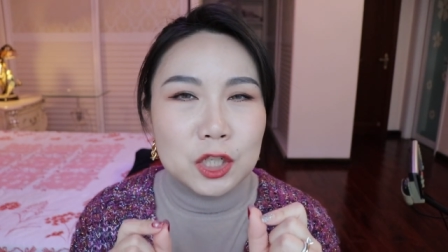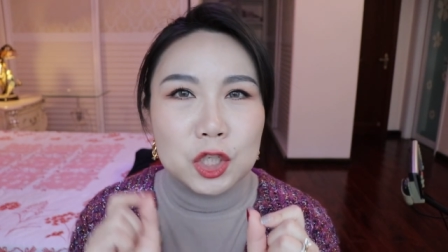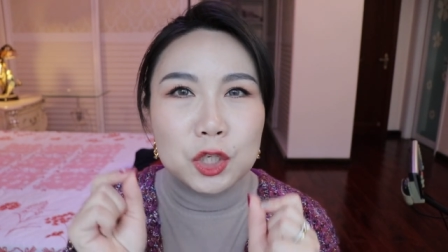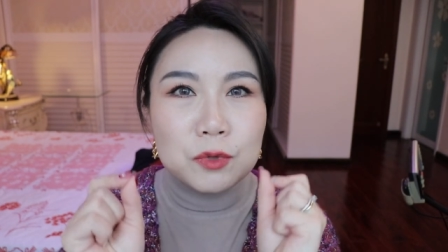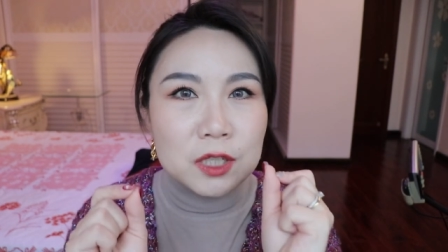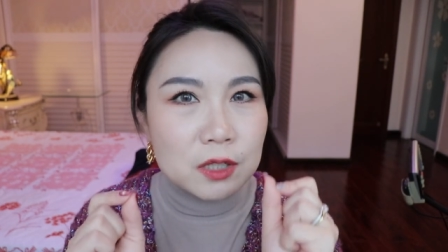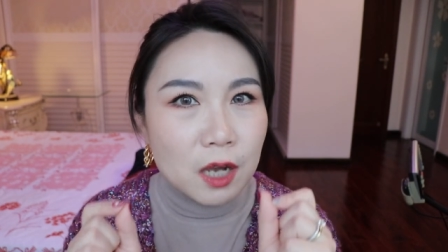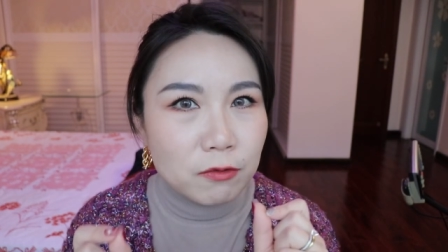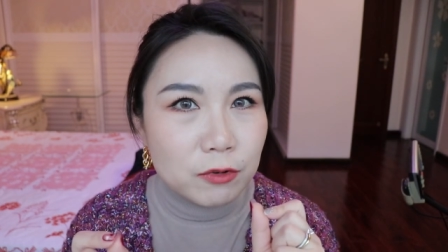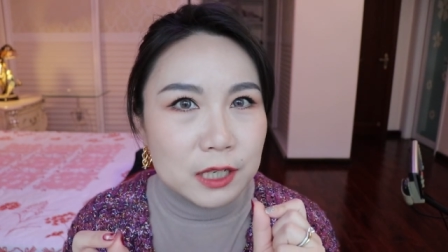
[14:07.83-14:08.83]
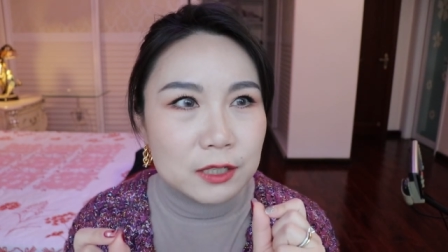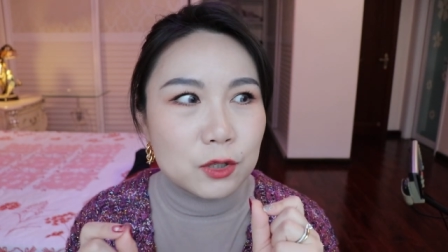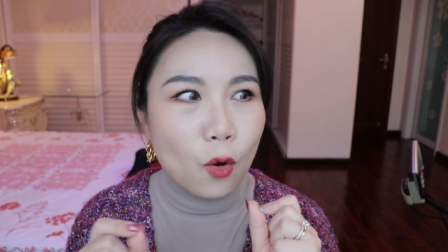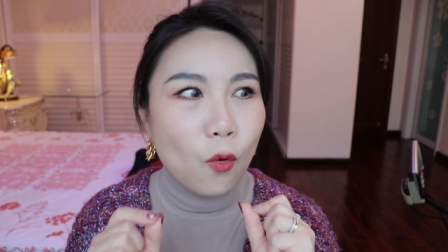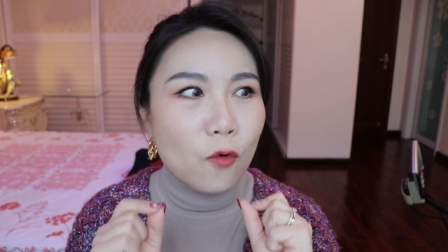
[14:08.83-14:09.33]
new
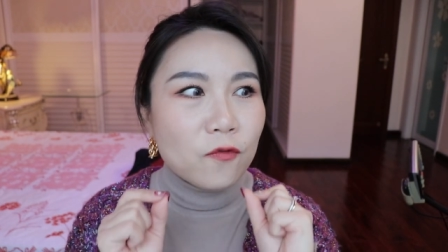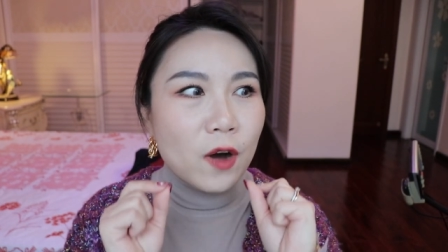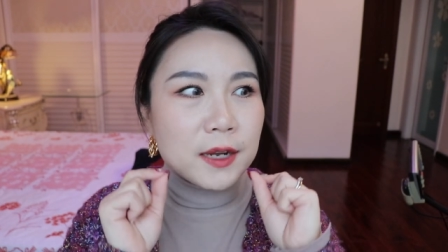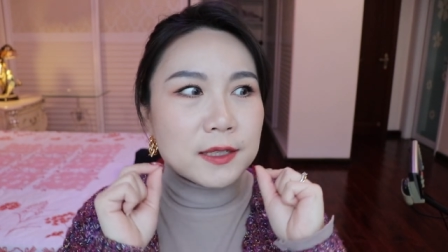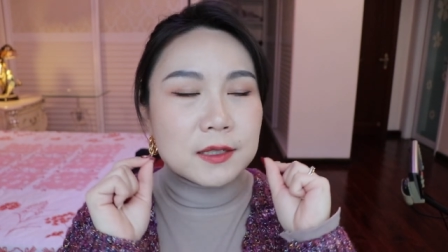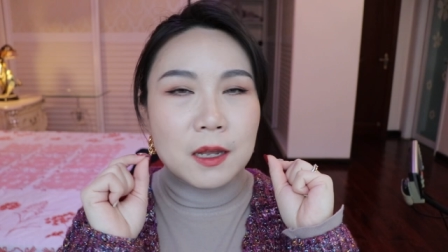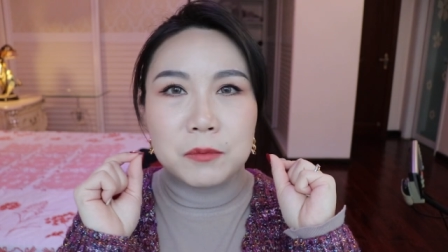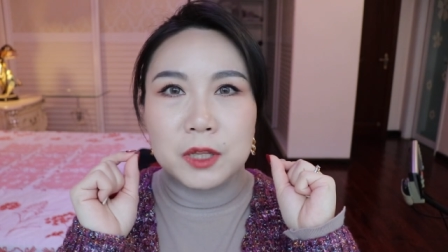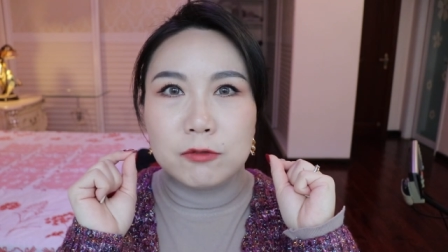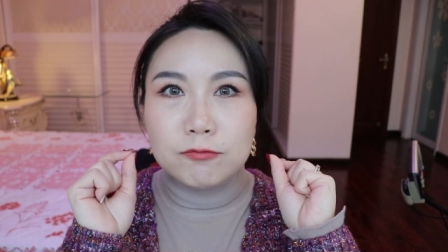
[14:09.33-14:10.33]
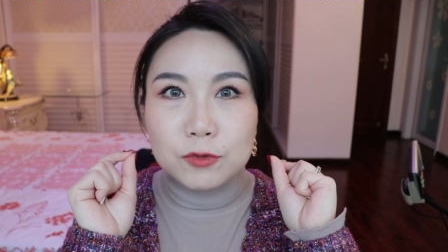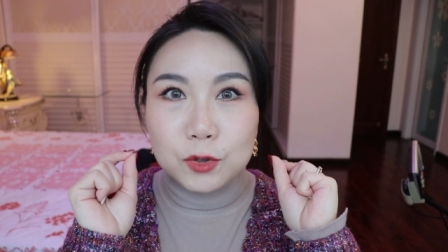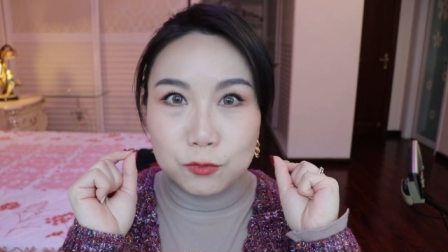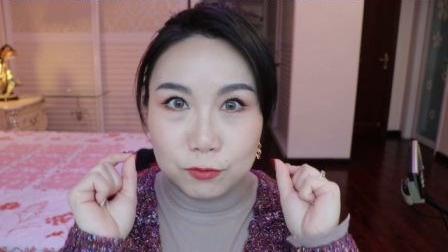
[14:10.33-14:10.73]
discoveries or find something you